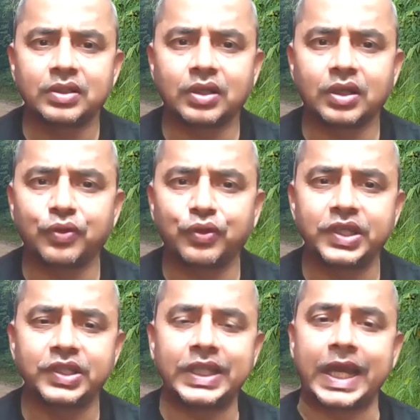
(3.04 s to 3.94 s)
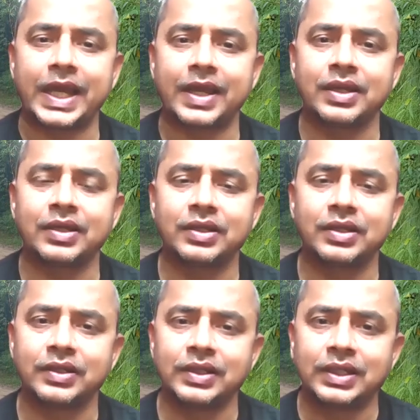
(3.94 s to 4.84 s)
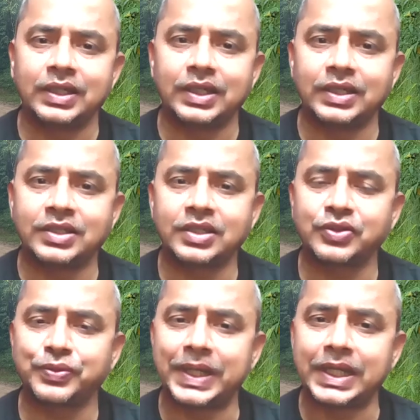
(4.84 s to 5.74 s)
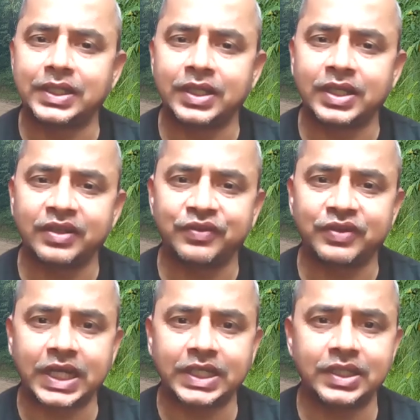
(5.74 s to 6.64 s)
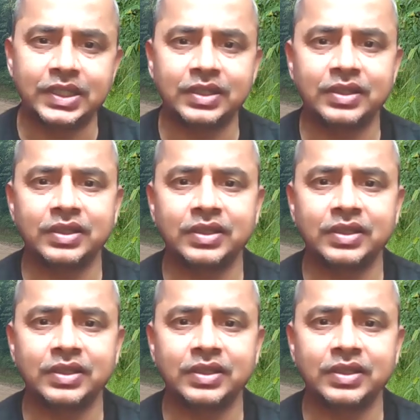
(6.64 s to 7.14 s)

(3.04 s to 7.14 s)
Ahoy there! It's a sweltering Friday,